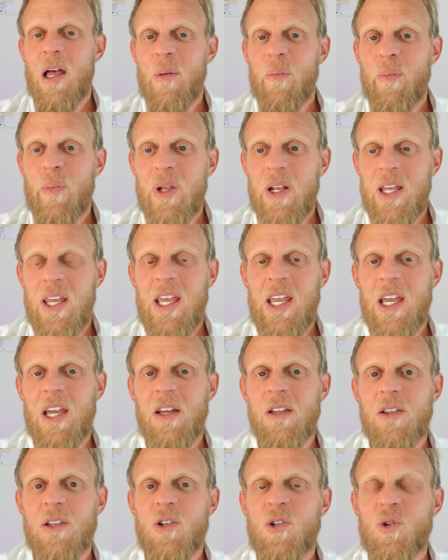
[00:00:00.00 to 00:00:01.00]
But
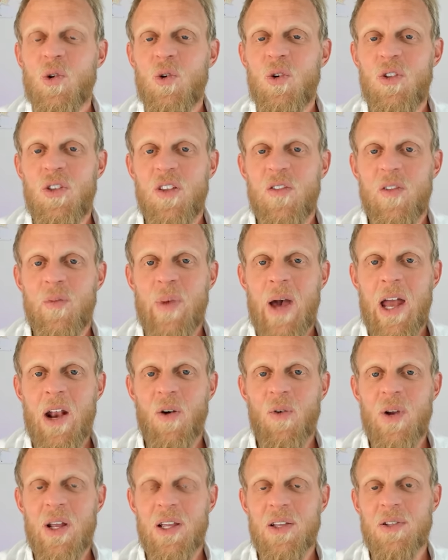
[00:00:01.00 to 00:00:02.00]
here, the truth of the
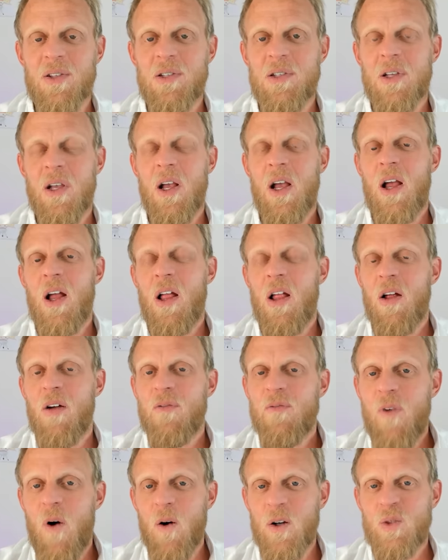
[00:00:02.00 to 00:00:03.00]
matter is
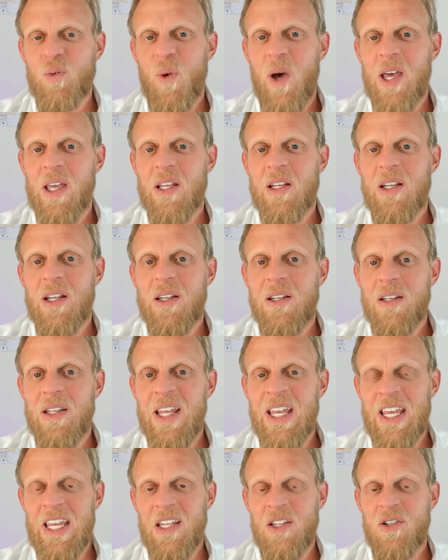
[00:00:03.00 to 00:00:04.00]
Volkswagen
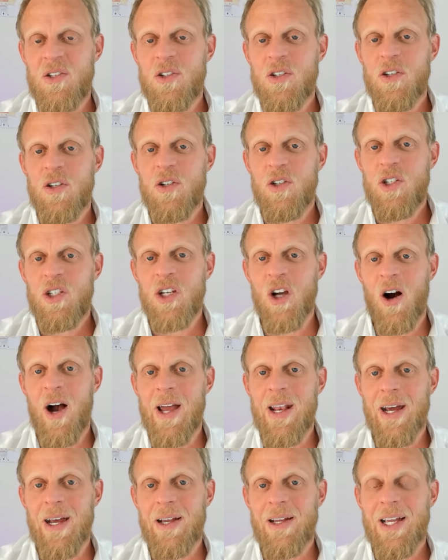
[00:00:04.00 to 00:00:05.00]
needs
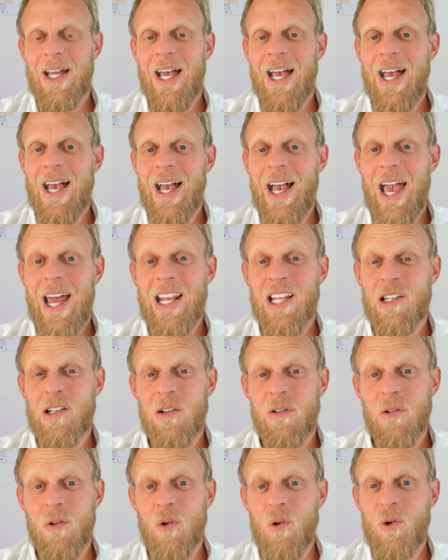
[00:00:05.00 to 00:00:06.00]
China and it's
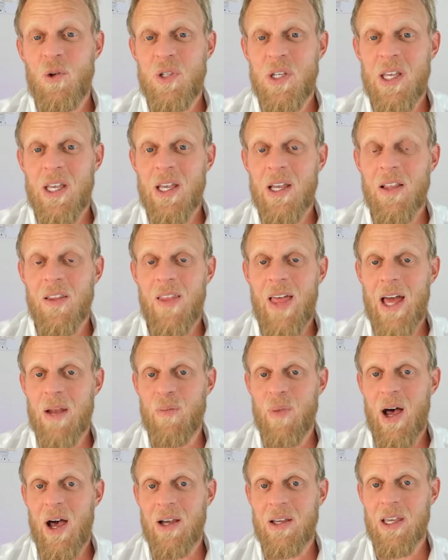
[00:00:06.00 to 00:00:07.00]
losing that
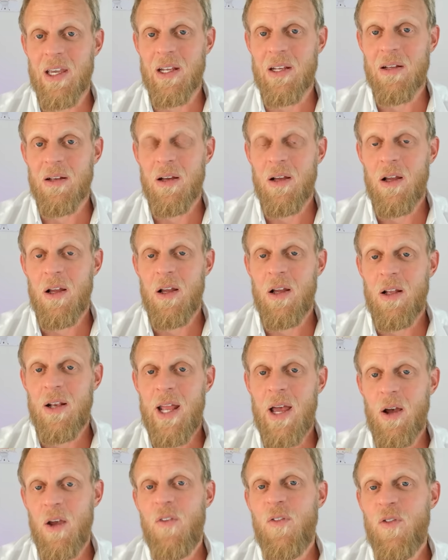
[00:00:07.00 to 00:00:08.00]
market.
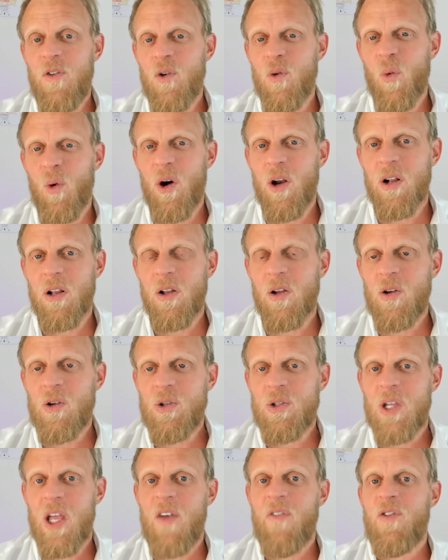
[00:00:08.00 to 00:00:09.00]
Now, if you were to
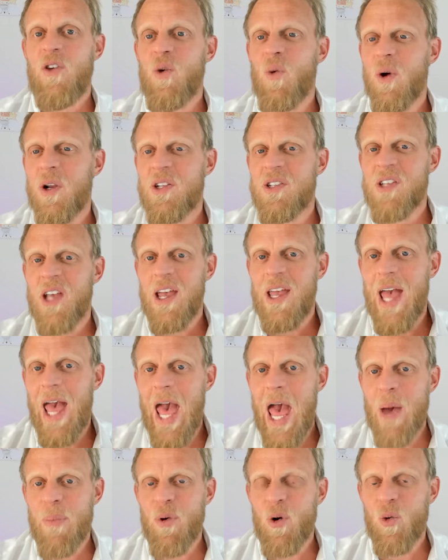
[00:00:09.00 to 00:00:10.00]
lose, if you were to say
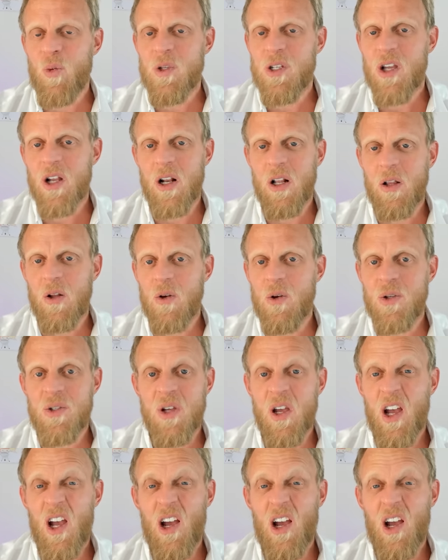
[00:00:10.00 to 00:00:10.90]
Apple was going to lose